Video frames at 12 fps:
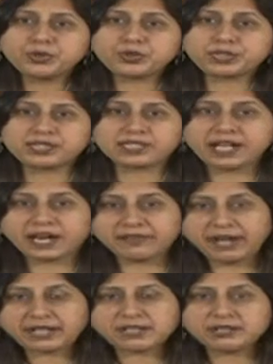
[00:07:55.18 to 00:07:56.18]
to the
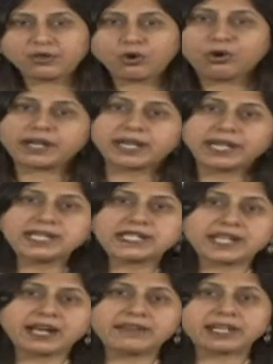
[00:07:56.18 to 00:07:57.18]
direct or
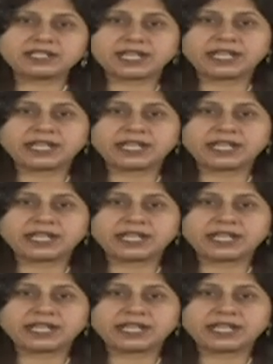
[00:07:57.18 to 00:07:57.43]
indirect